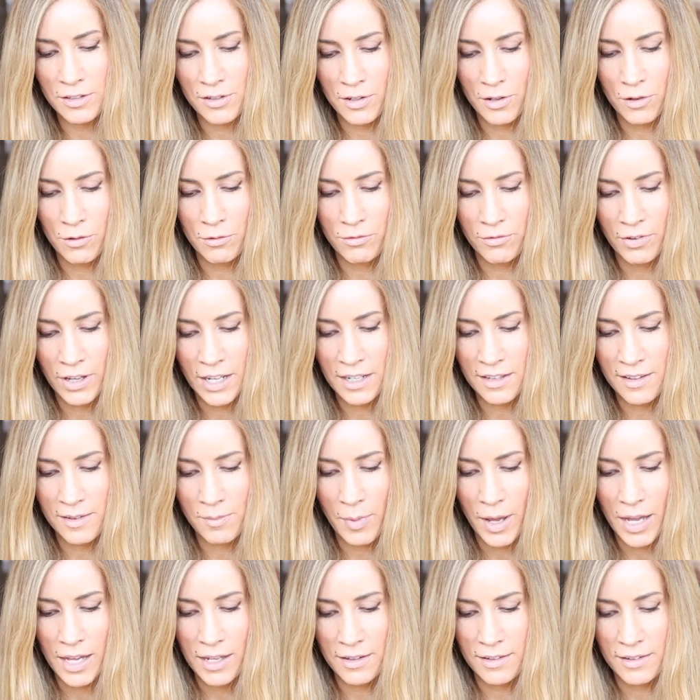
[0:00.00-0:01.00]
So Faded
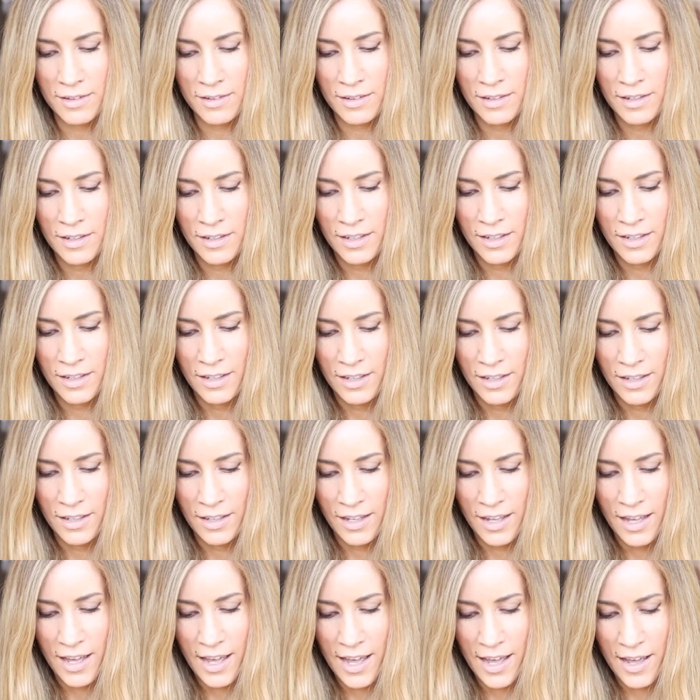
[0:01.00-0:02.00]
Spice,
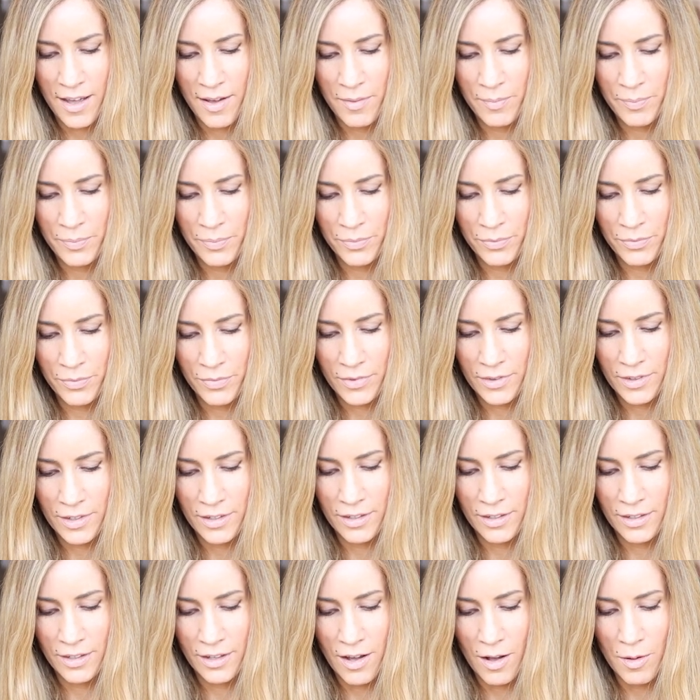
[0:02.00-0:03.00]
um,
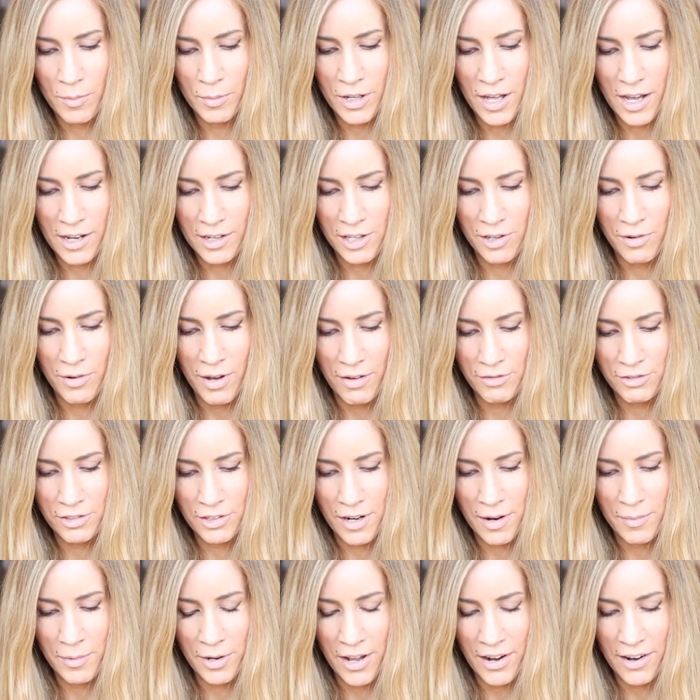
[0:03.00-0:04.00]
I'll block you
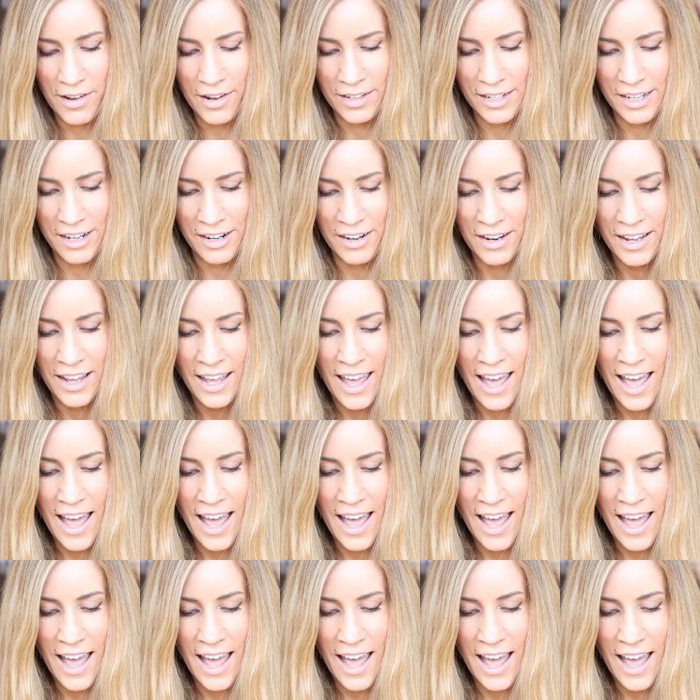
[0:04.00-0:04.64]
after I'm not on here.